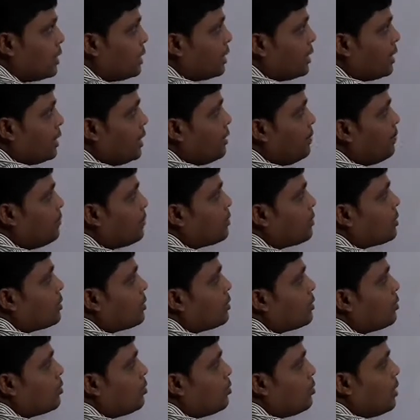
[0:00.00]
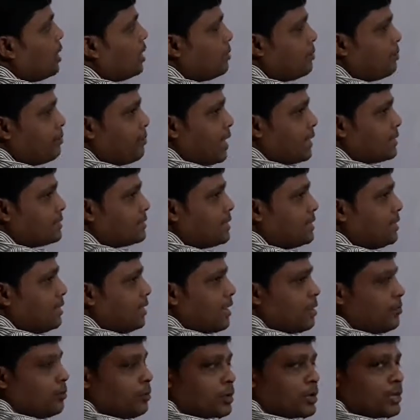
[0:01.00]
If one matching
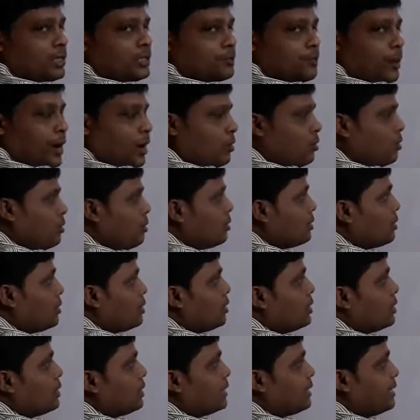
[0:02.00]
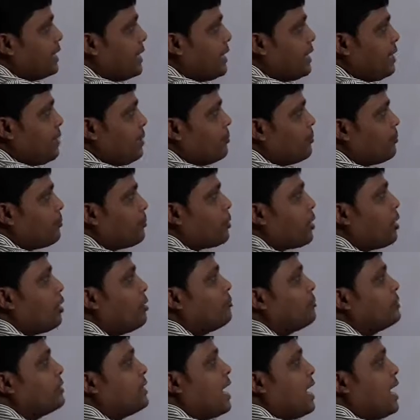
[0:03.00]
label is found, then
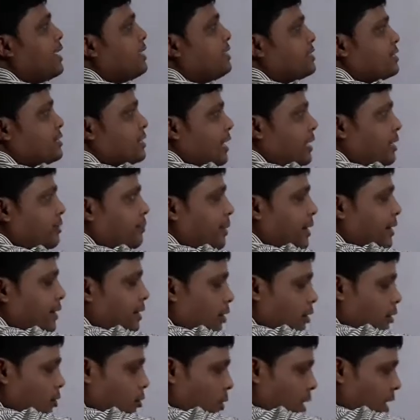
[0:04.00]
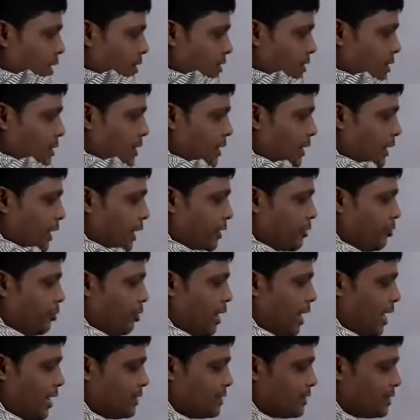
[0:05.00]
from that statement onwards, it will
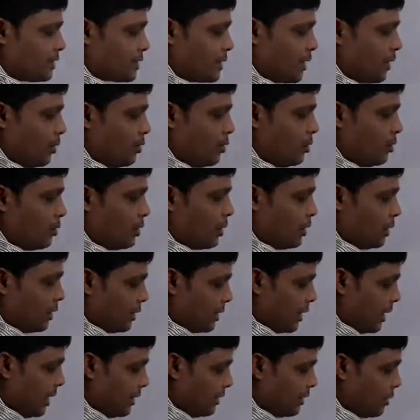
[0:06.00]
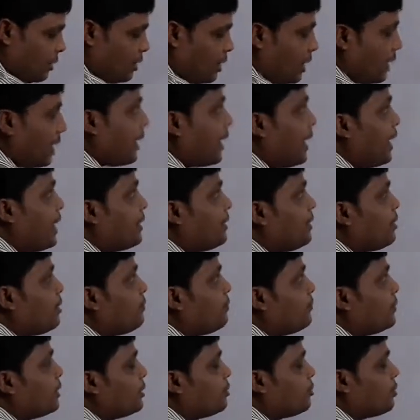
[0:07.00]
execute till the end
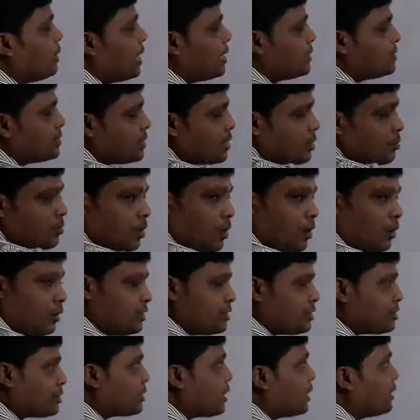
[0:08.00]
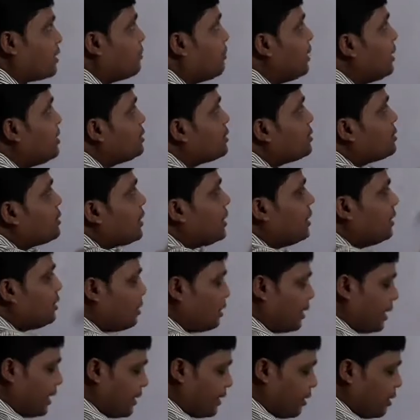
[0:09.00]
of, it will execute all the statements till
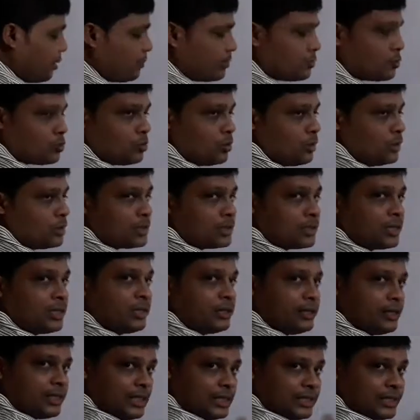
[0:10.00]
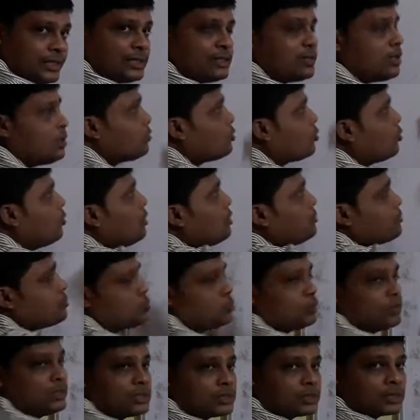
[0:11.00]
the end of switch. This is the rule of
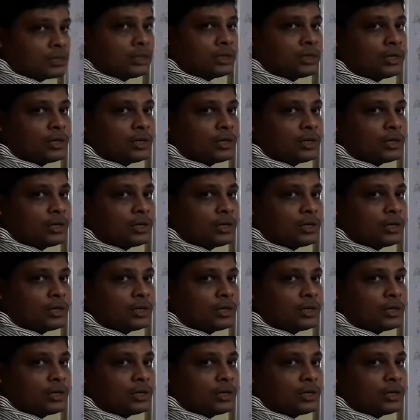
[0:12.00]
switch.